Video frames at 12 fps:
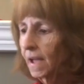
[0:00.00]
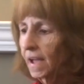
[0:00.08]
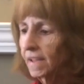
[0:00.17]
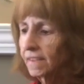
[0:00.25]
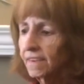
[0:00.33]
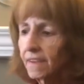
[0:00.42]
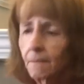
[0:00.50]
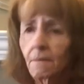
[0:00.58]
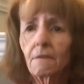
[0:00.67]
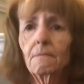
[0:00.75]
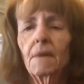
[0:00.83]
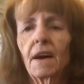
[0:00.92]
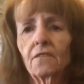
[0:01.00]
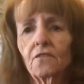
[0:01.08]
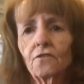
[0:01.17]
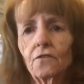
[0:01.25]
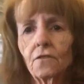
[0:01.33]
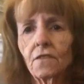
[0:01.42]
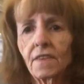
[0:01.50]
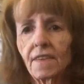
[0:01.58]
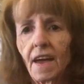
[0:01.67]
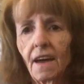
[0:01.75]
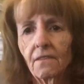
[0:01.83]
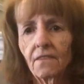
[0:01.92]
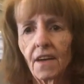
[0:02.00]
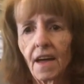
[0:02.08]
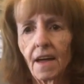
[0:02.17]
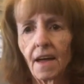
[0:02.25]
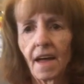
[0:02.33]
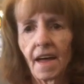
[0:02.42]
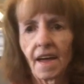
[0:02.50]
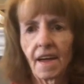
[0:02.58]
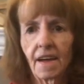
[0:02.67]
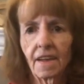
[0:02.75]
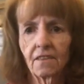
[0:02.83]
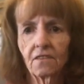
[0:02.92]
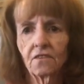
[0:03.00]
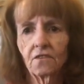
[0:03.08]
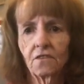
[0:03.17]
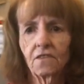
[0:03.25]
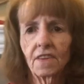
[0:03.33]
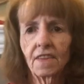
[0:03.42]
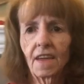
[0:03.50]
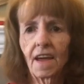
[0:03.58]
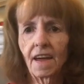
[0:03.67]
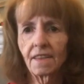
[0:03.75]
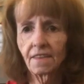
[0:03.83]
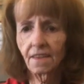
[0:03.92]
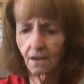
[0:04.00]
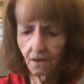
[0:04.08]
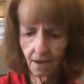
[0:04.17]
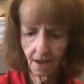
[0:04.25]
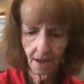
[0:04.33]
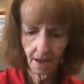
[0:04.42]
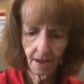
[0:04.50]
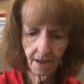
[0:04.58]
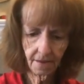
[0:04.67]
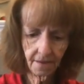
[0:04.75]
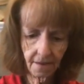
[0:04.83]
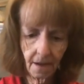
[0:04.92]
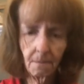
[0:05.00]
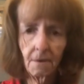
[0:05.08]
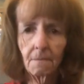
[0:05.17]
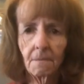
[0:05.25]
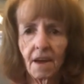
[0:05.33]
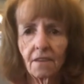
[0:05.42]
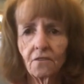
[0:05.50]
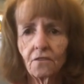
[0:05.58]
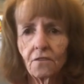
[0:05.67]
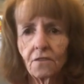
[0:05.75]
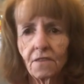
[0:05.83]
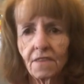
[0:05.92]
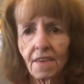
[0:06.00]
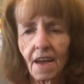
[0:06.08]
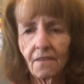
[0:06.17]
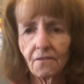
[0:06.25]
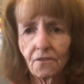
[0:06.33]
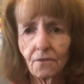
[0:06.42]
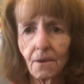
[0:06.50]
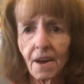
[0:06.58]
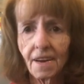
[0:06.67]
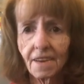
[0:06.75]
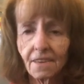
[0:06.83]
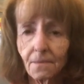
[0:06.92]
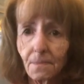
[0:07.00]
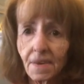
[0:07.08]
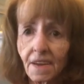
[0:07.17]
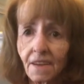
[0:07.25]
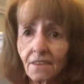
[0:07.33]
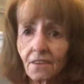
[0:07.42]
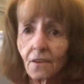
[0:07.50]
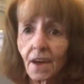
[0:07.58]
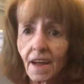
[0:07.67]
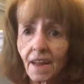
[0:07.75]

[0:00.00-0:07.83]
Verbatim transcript: And some of my students have hands. You see the hands there? And some of my students have trunks because they're